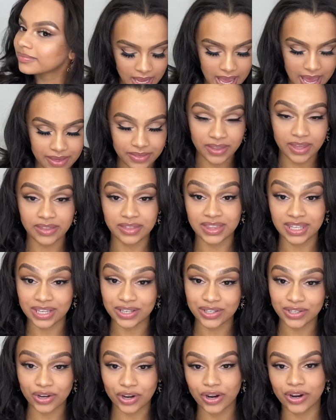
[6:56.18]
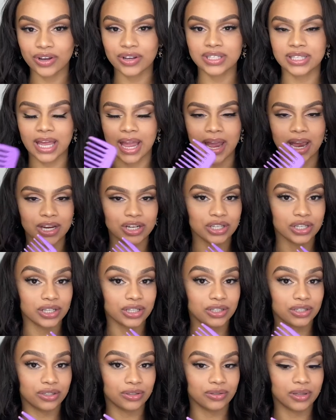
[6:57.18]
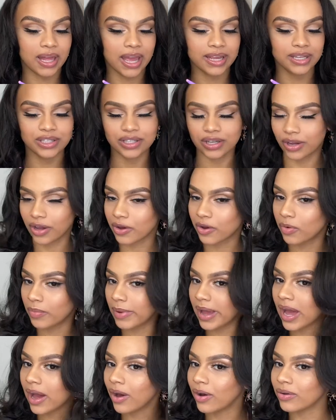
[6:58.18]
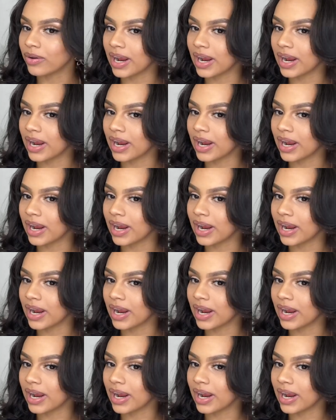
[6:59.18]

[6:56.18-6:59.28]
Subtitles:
And then these curls, I actually do like to comb out.